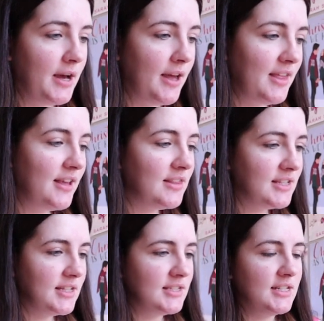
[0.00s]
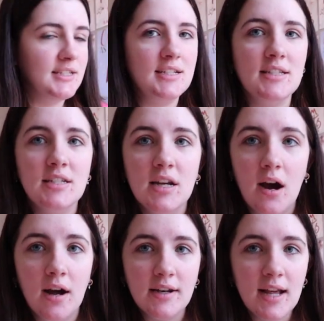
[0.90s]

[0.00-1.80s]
But I think in this instance, it's not